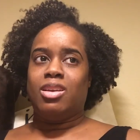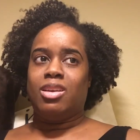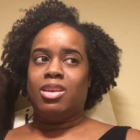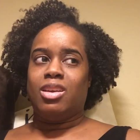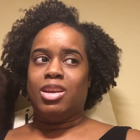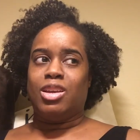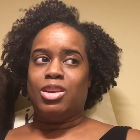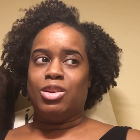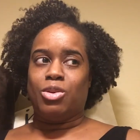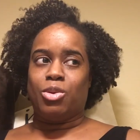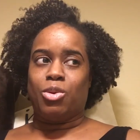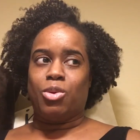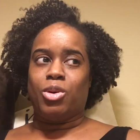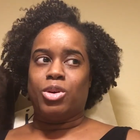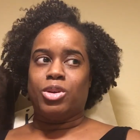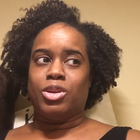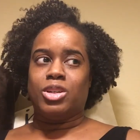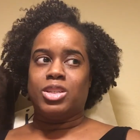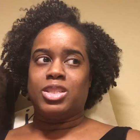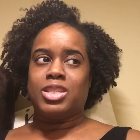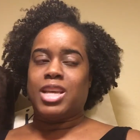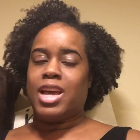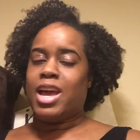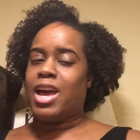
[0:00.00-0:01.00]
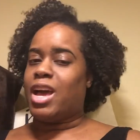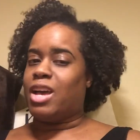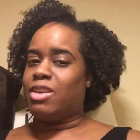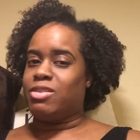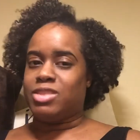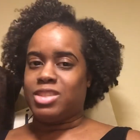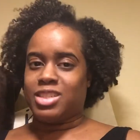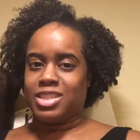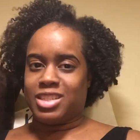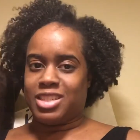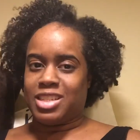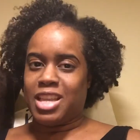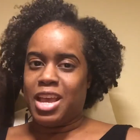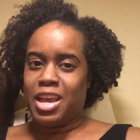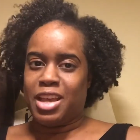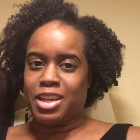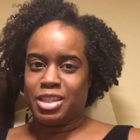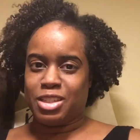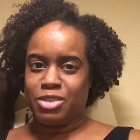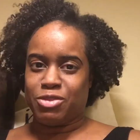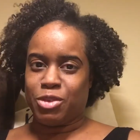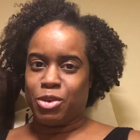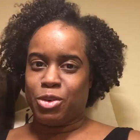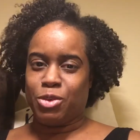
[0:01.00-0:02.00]
in order to have
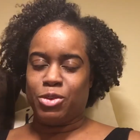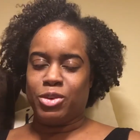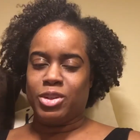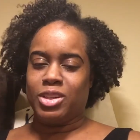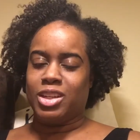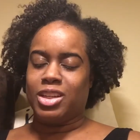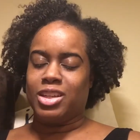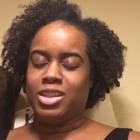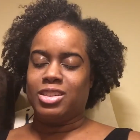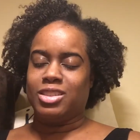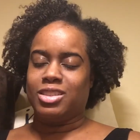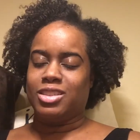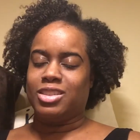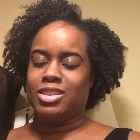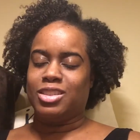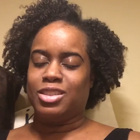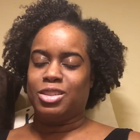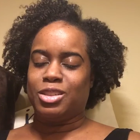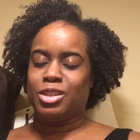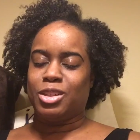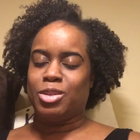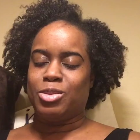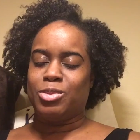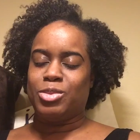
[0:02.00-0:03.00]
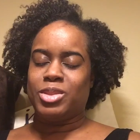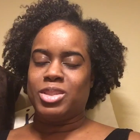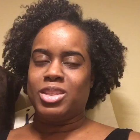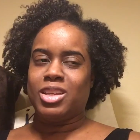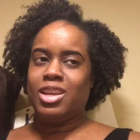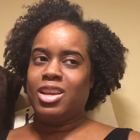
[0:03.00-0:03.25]
successful relationships.